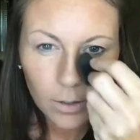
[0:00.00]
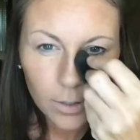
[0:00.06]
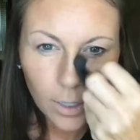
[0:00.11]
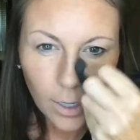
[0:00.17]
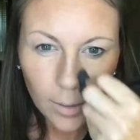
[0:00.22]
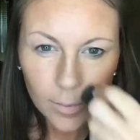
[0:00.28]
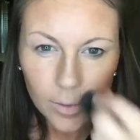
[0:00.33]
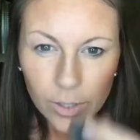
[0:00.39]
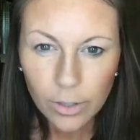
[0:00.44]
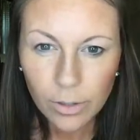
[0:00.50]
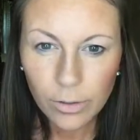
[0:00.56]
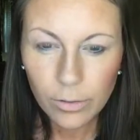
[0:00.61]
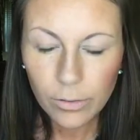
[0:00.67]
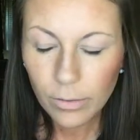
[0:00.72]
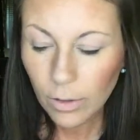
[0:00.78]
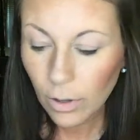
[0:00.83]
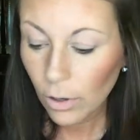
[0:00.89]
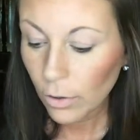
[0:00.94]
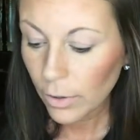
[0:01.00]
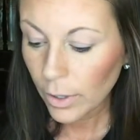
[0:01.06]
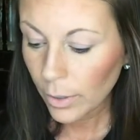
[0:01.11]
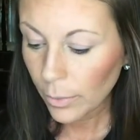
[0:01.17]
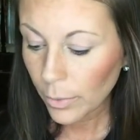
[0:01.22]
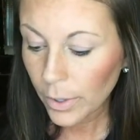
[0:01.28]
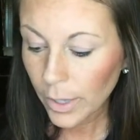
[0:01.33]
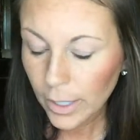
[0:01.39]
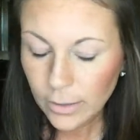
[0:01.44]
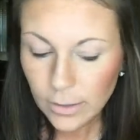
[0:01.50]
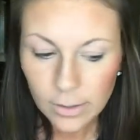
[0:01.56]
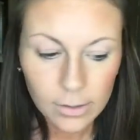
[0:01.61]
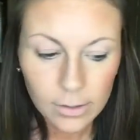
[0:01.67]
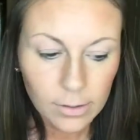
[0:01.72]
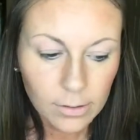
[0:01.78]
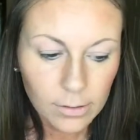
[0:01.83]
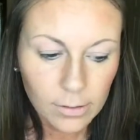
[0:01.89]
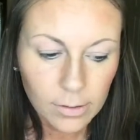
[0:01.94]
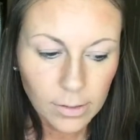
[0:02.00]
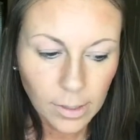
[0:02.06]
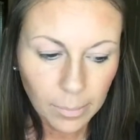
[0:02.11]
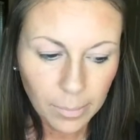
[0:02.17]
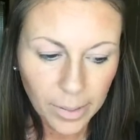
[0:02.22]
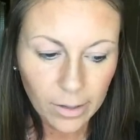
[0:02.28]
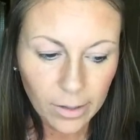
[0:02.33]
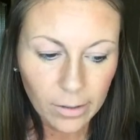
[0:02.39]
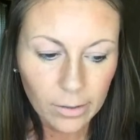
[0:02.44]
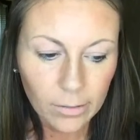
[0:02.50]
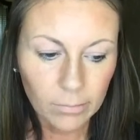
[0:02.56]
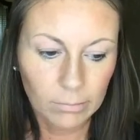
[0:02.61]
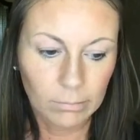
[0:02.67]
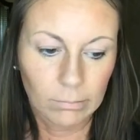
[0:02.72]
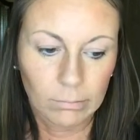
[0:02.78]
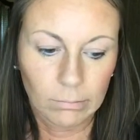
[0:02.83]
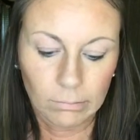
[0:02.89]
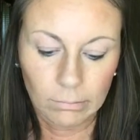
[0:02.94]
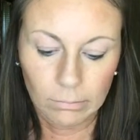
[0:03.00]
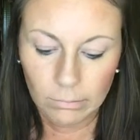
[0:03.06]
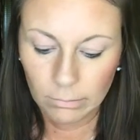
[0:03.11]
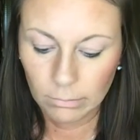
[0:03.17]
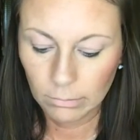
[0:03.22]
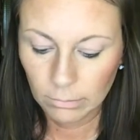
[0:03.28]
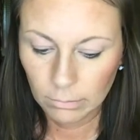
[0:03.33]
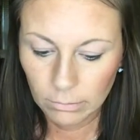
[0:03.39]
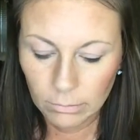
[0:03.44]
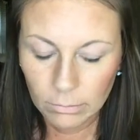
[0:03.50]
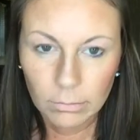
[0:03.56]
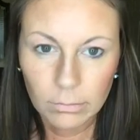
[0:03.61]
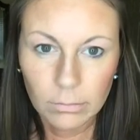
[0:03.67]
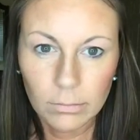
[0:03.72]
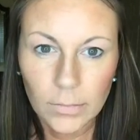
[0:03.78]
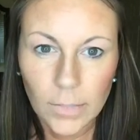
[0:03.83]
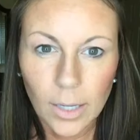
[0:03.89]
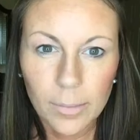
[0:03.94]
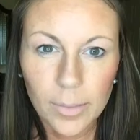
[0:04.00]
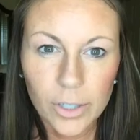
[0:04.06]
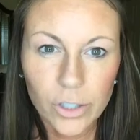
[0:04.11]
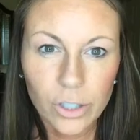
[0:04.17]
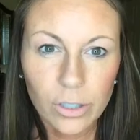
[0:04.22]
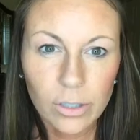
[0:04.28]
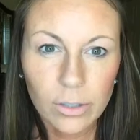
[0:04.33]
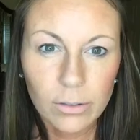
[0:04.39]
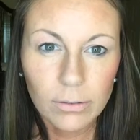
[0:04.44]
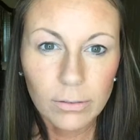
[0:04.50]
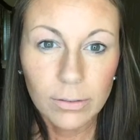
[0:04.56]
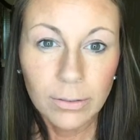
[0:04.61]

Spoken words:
Type 2. Oh, that. Well, that's... Is that better? I'm not sure.